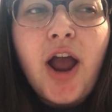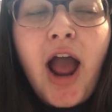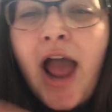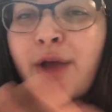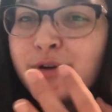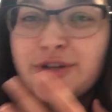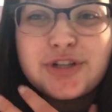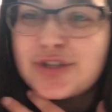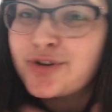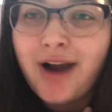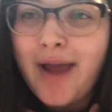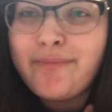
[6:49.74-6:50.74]
I would
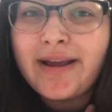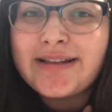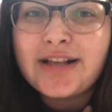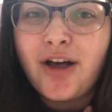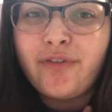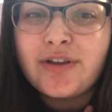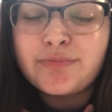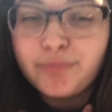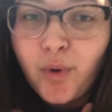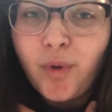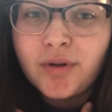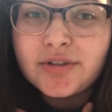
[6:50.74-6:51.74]
describe myself as
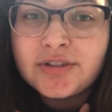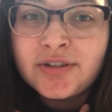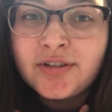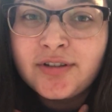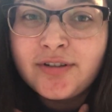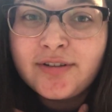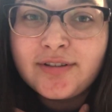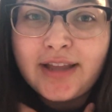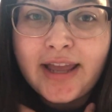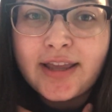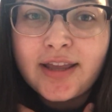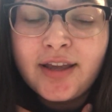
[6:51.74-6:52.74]
bold.
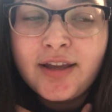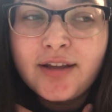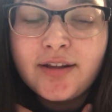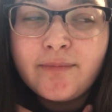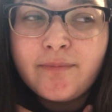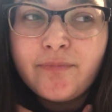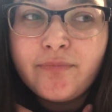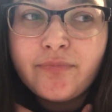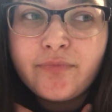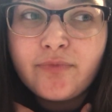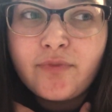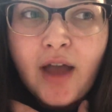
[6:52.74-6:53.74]
Like,
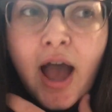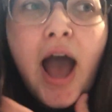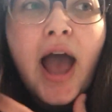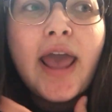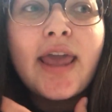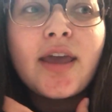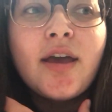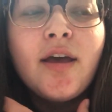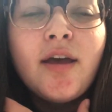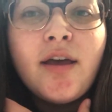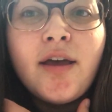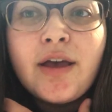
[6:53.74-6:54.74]
I
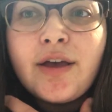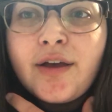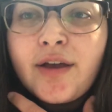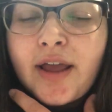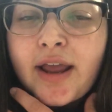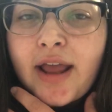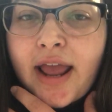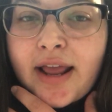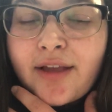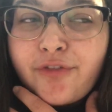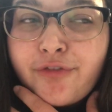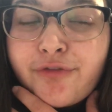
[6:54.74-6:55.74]

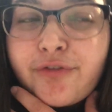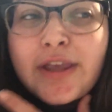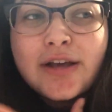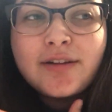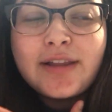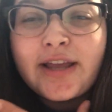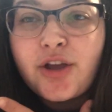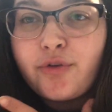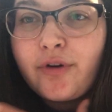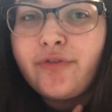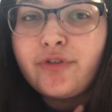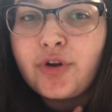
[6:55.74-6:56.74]
feel like a
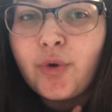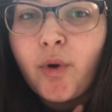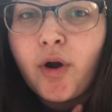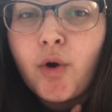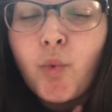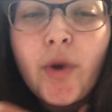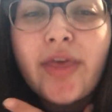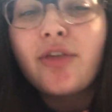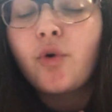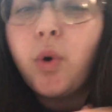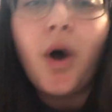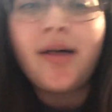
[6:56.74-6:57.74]
Gryffindor
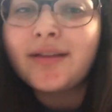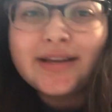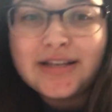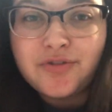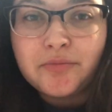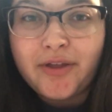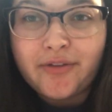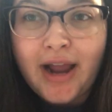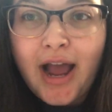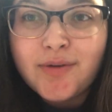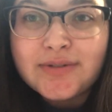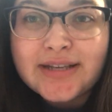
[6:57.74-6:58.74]
with qualities from other
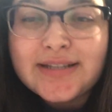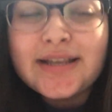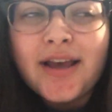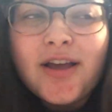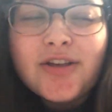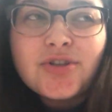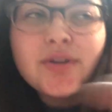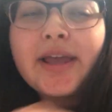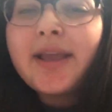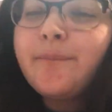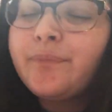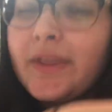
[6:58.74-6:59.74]
houses. So,
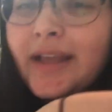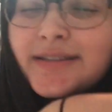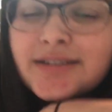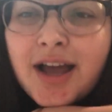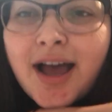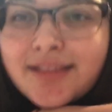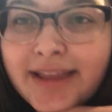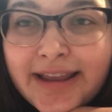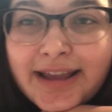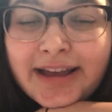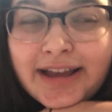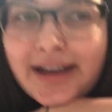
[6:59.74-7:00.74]
like, it's not
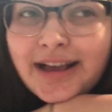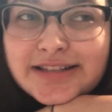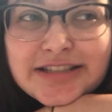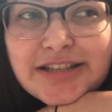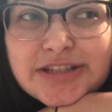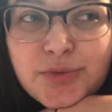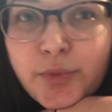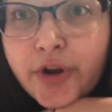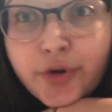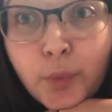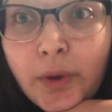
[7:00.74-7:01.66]
like a, a system where you're